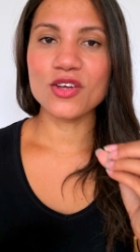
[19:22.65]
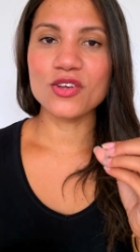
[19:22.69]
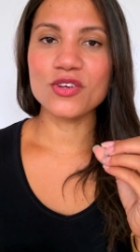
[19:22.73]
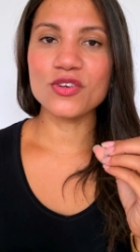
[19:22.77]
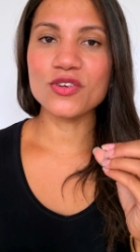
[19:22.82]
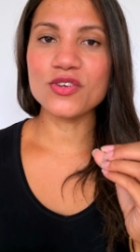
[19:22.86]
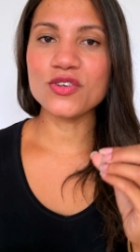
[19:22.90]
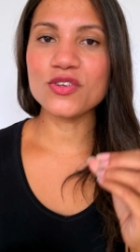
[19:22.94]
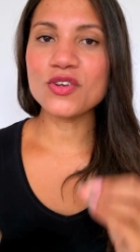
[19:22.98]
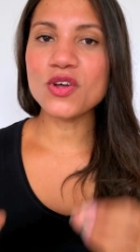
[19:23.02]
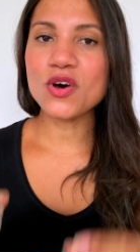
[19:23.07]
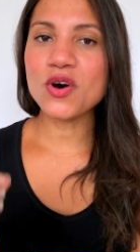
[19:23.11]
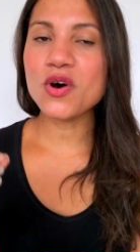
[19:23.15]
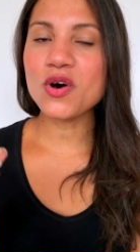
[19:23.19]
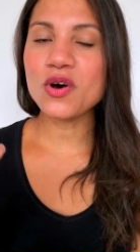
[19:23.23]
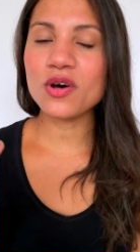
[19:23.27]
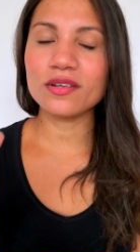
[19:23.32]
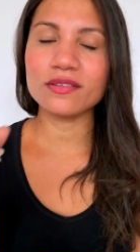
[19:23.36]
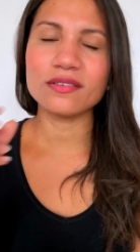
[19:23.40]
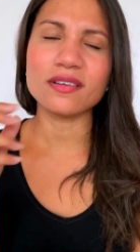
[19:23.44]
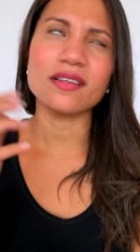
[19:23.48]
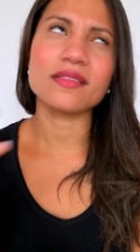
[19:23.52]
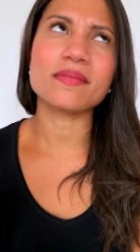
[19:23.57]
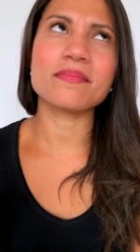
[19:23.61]

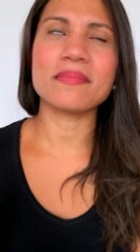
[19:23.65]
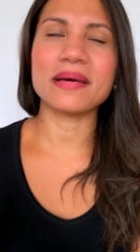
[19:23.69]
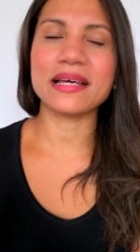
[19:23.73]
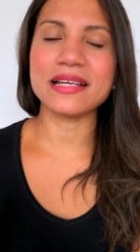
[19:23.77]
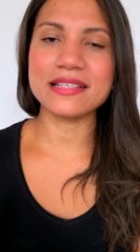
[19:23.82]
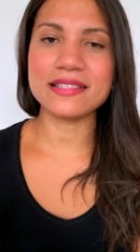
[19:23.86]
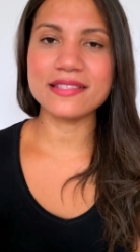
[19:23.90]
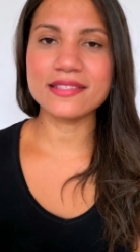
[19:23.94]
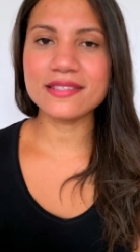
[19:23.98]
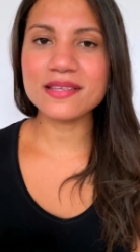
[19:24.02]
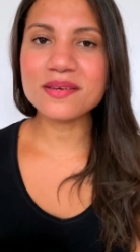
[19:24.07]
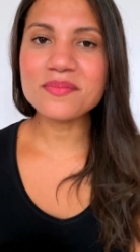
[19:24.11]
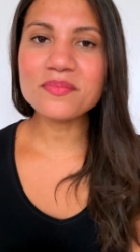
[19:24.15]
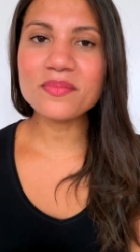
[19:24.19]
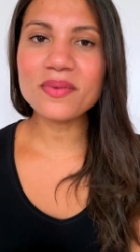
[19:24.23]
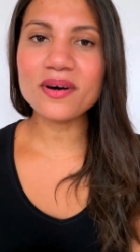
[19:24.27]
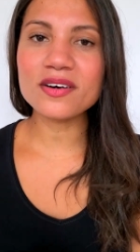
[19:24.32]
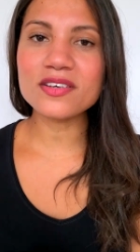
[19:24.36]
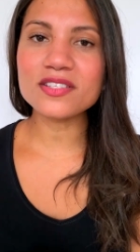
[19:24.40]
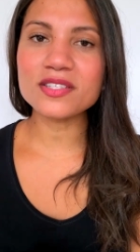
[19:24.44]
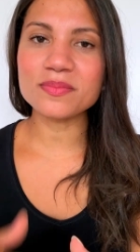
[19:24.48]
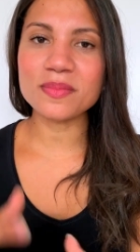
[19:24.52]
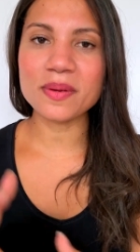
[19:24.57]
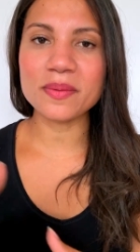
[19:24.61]
not many
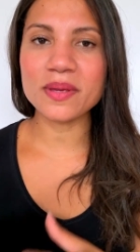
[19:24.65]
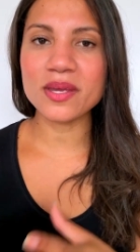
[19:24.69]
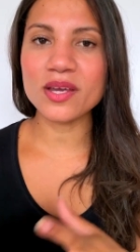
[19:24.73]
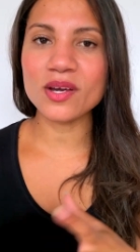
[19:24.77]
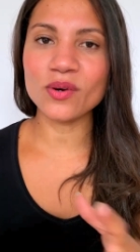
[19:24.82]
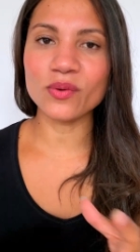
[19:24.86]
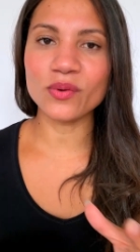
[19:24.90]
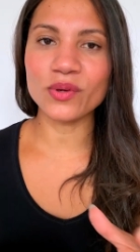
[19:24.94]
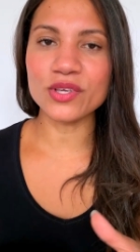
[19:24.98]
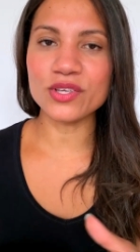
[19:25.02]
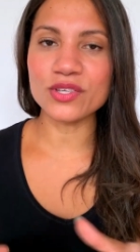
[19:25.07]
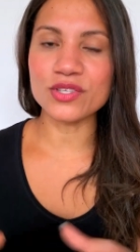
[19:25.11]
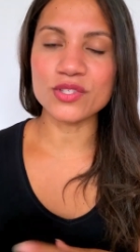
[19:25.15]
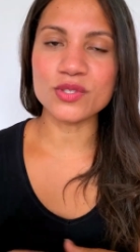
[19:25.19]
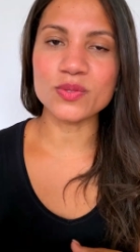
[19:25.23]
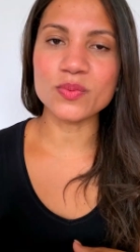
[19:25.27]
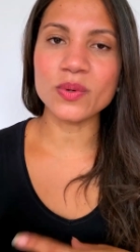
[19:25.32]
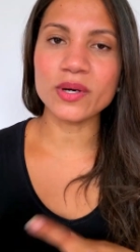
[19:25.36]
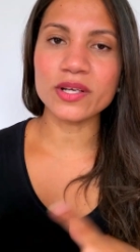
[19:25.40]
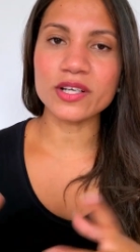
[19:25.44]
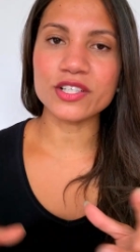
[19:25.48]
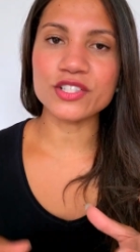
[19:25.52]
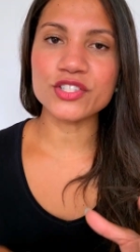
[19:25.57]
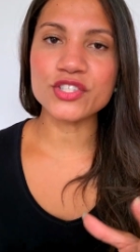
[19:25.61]
symbols, maybe he will use
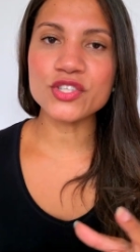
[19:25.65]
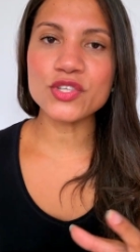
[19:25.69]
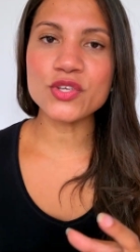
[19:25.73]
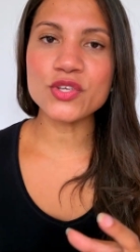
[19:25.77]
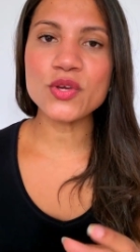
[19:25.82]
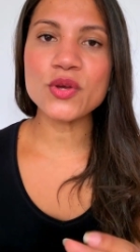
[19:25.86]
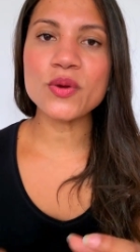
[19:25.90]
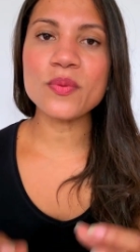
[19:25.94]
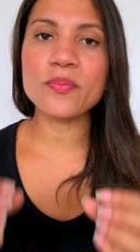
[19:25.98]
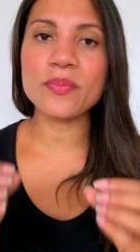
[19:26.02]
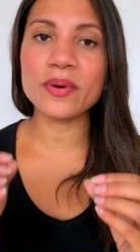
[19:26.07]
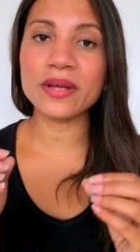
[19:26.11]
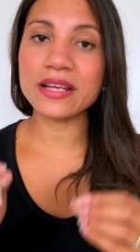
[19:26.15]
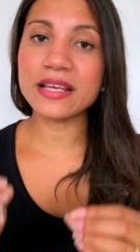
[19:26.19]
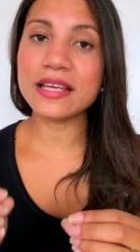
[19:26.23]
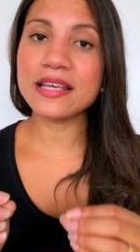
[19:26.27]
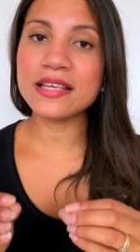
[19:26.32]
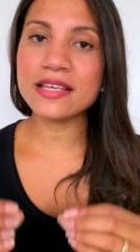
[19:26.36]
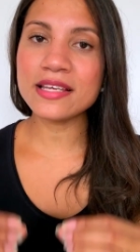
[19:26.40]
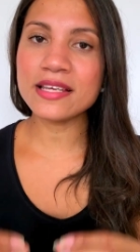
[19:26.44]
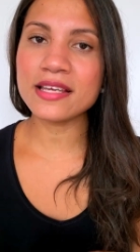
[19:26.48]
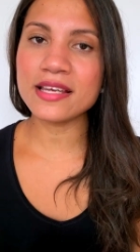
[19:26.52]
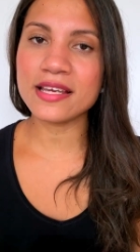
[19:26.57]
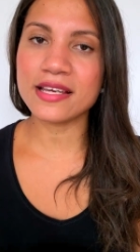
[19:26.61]
one or two, but
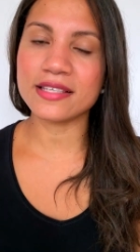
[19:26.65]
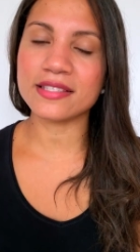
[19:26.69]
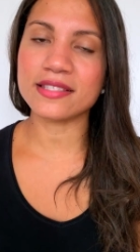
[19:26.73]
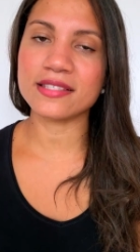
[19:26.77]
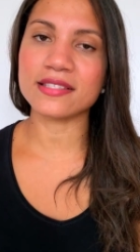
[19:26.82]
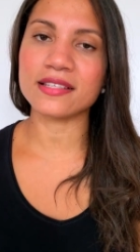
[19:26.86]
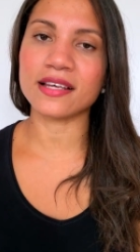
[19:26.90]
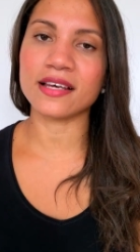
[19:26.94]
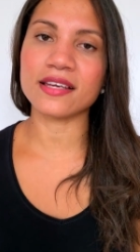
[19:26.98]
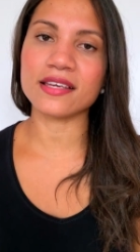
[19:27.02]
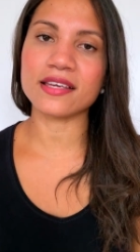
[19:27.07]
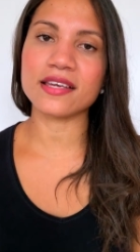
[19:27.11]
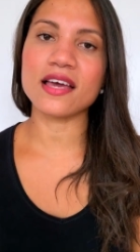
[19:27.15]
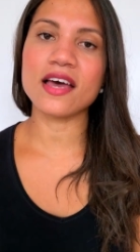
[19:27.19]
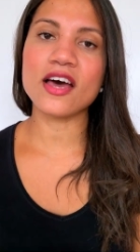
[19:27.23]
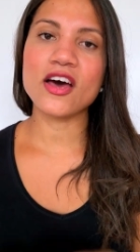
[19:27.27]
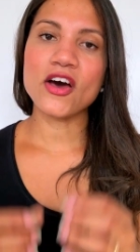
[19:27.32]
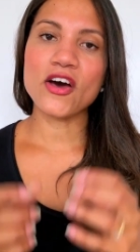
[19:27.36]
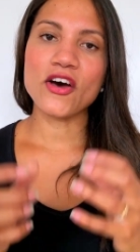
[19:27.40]
he is like